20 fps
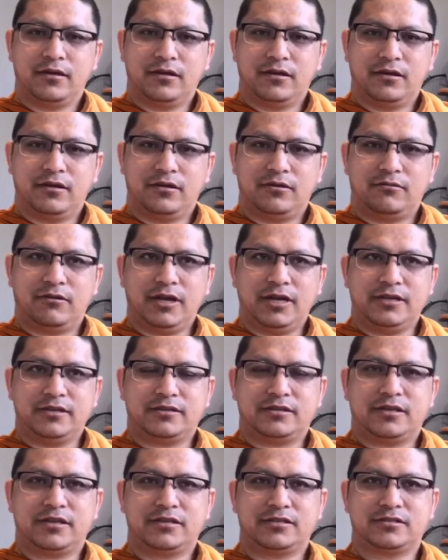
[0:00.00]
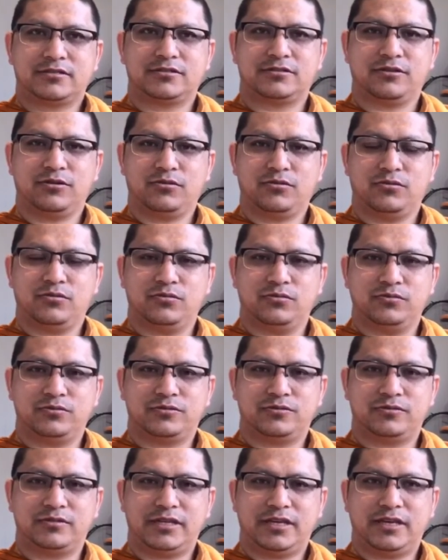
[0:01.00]
Right, so
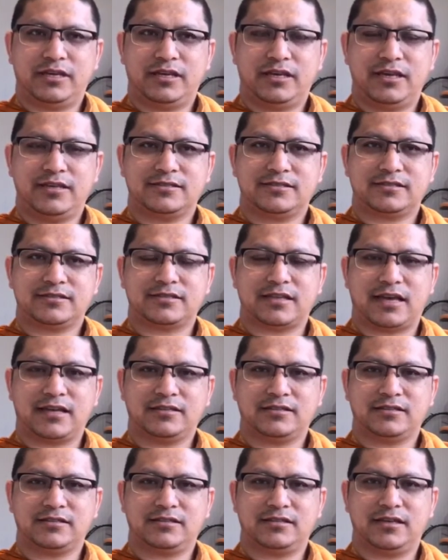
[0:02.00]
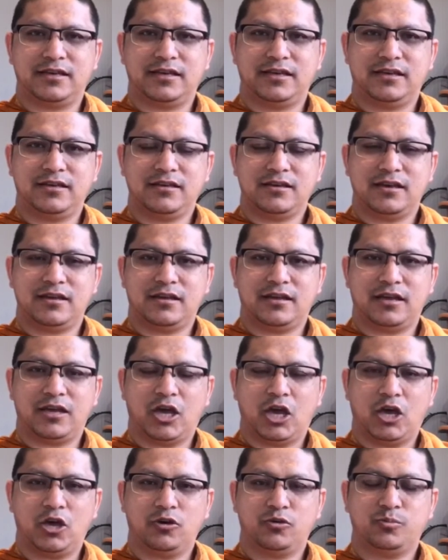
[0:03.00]
today is a Saturday, and I
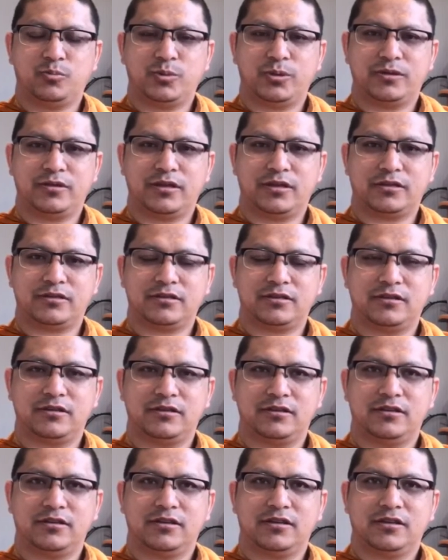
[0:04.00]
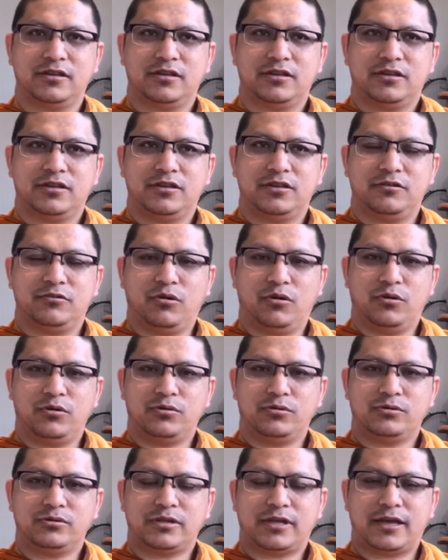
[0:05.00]
hope that you
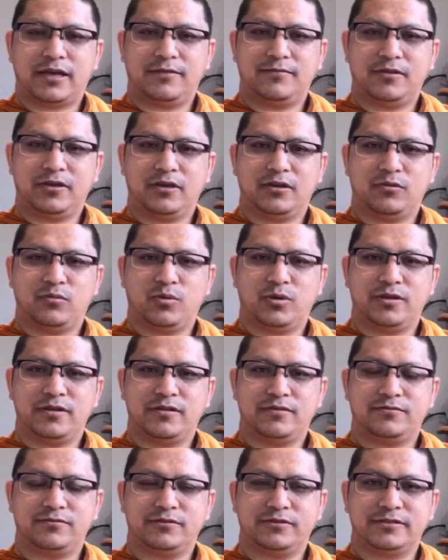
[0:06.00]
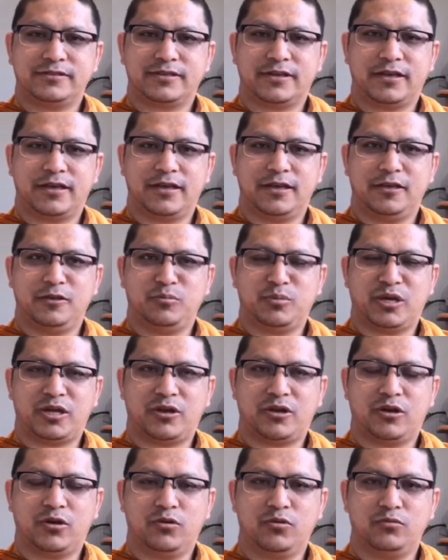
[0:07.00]
all having a wonderful time at
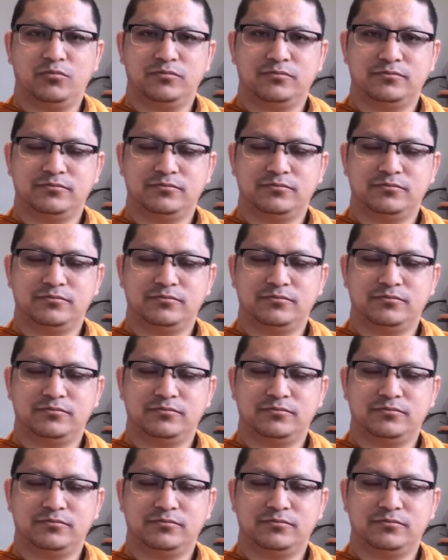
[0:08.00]
home.